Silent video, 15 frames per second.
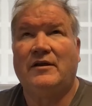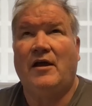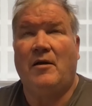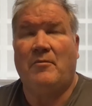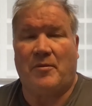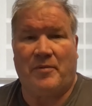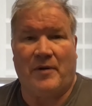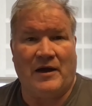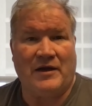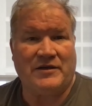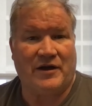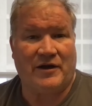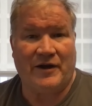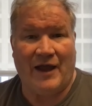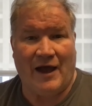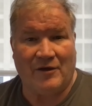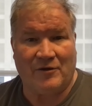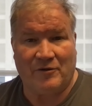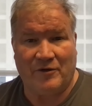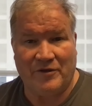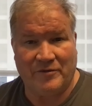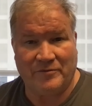proprietary
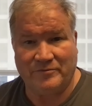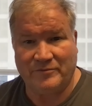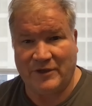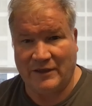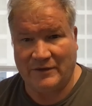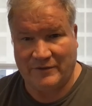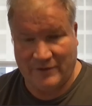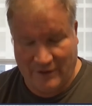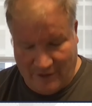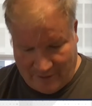algorithm that